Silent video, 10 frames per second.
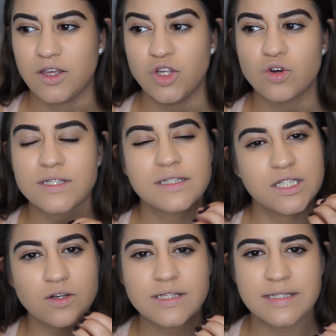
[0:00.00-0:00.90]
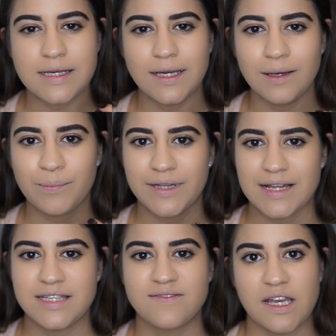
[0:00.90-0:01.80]
You'll still see it, but
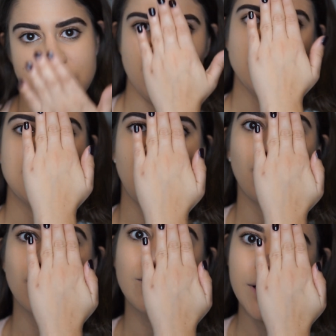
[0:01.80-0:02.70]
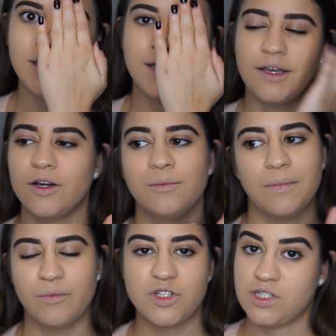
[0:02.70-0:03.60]
that's if like someone's like right
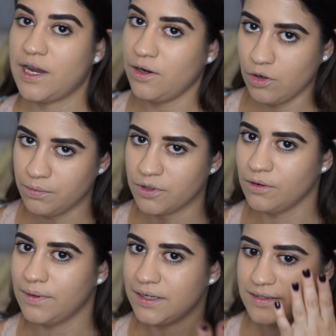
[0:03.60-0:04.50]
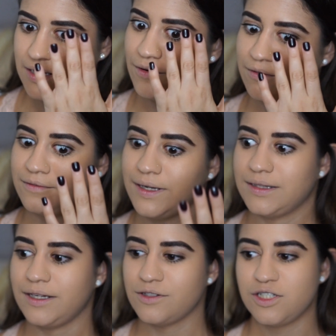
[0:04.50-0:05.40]
here, which I hope nobody is like
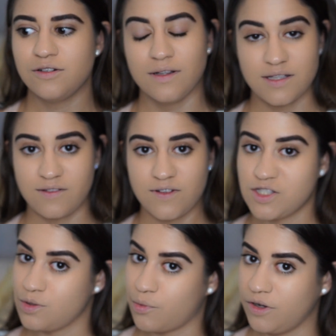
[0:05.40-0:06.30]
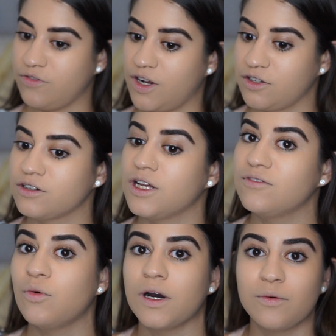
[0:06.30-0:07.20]
right there to you, unless if it's your boyfriend, your
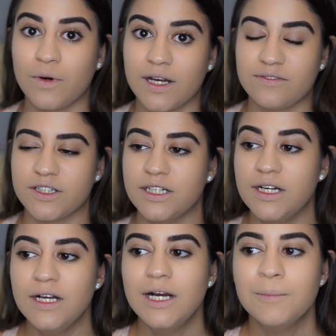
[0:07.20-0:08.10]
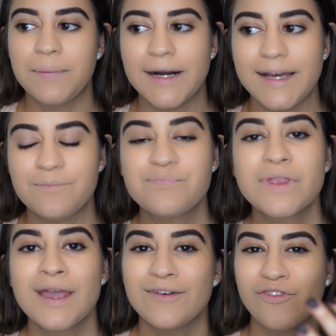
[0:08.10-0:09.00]
loved one, whatever. But
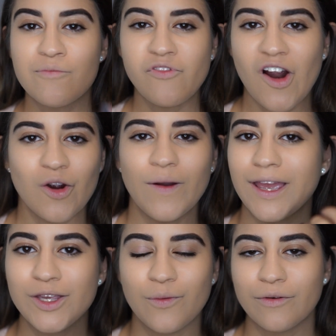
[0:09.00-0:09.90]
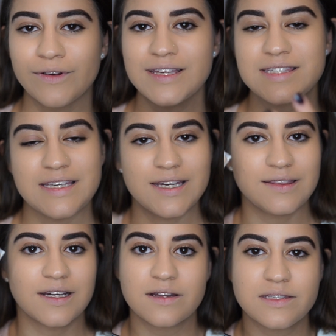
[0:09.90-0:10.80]
from far away, you won't really see
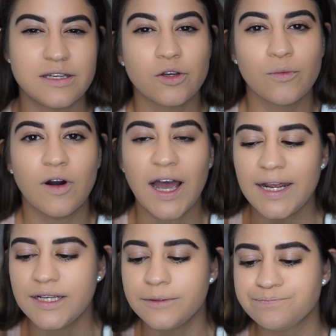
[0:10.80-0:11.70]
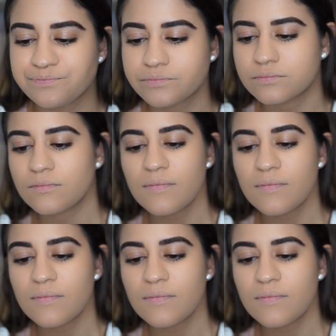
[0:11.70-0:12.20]
it. The concealer will hide it.